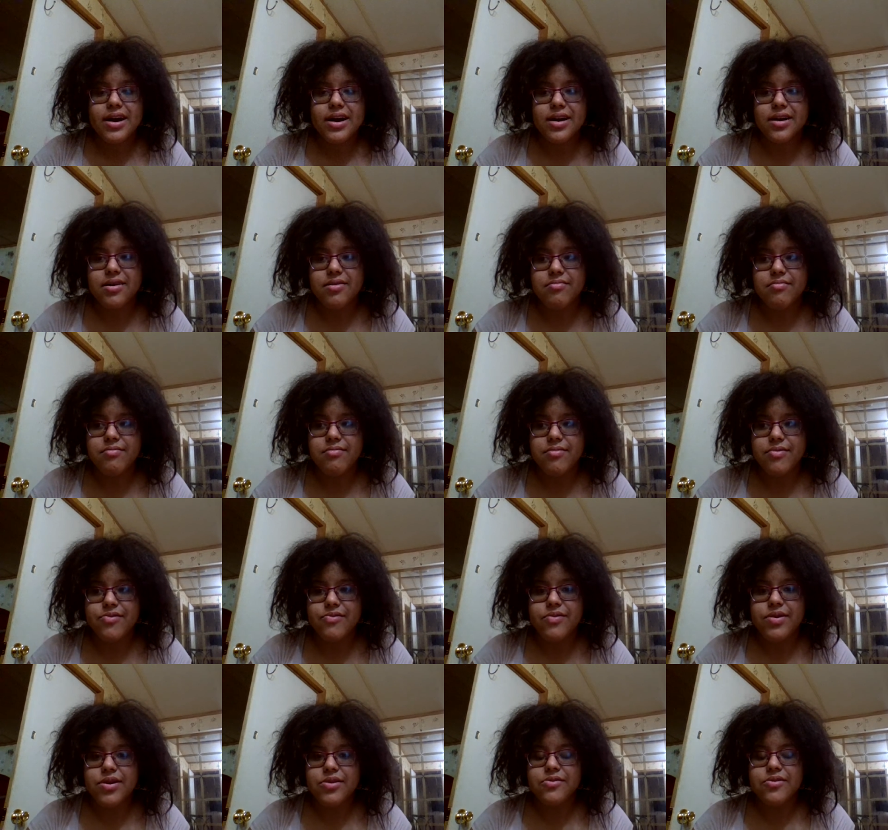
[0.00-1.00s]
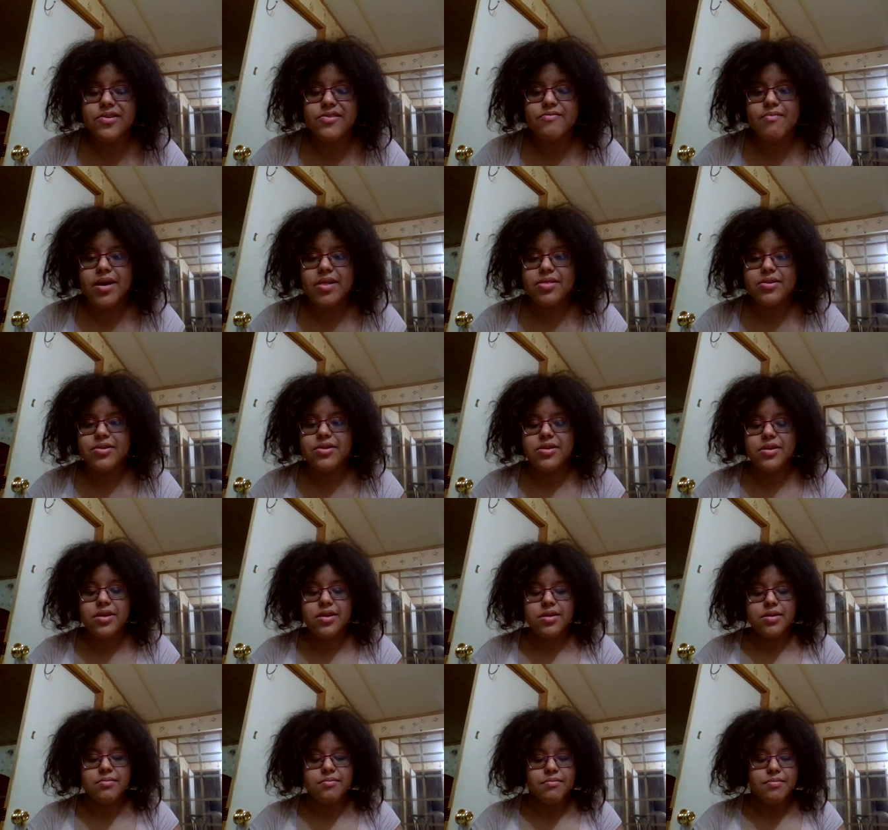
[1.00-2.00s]
um, to increase my
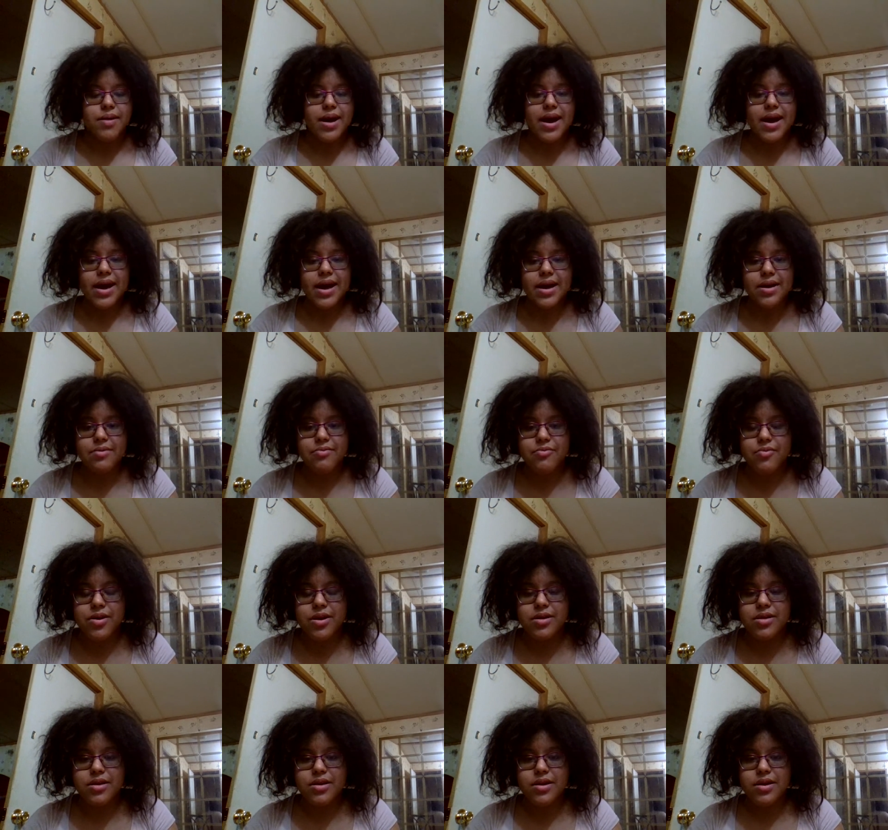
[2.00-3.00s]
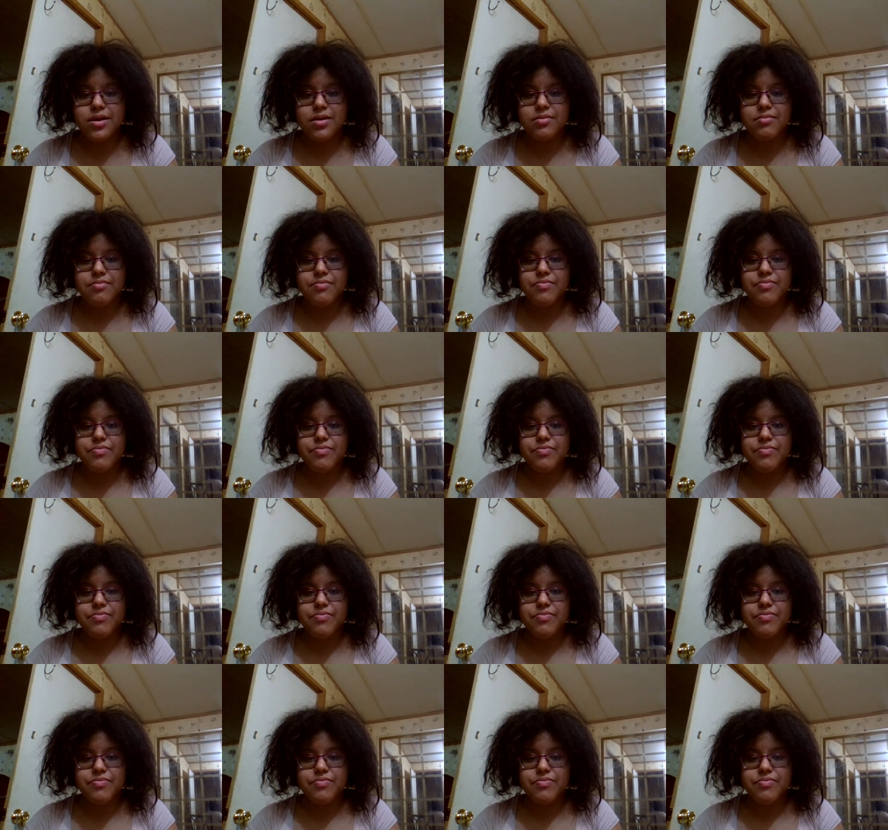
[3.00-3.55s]
learning by what um,